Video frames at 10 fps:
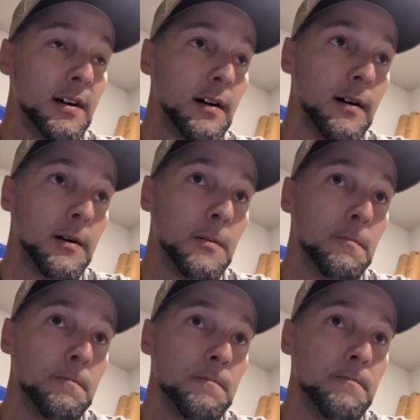
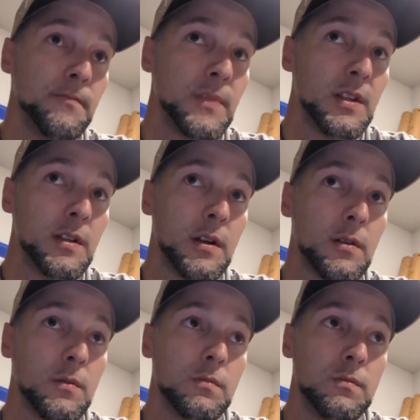You
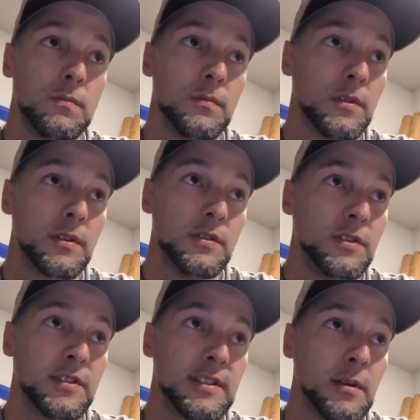know,
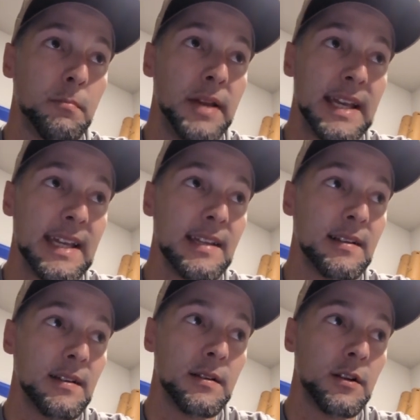just
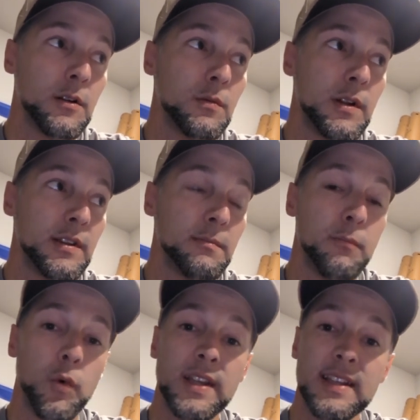compete. And
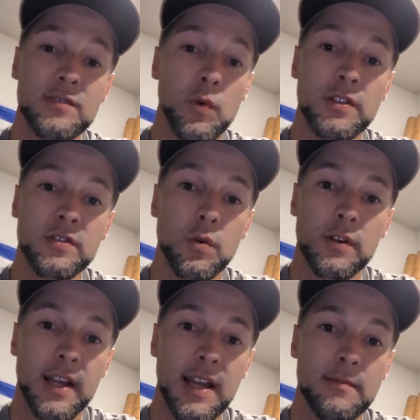win these
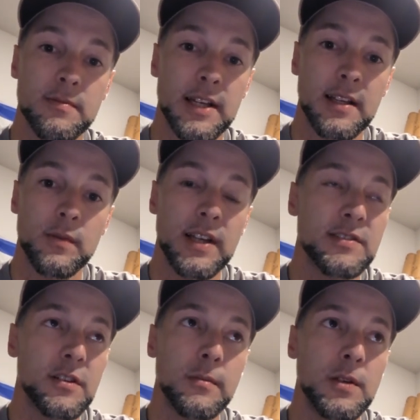one-score games, man. We
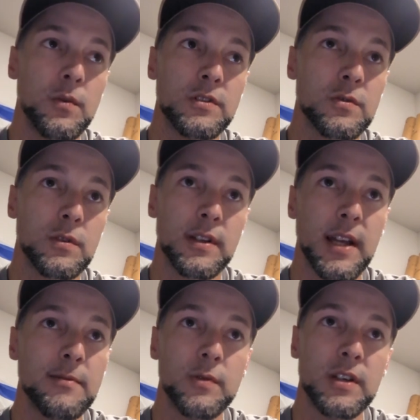had so many one-score
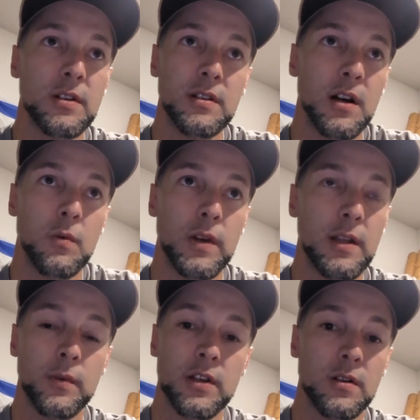games we could not
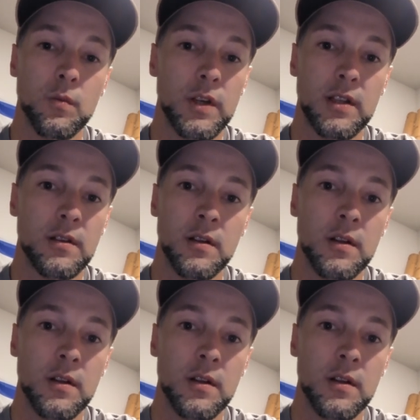win. We couldn't win.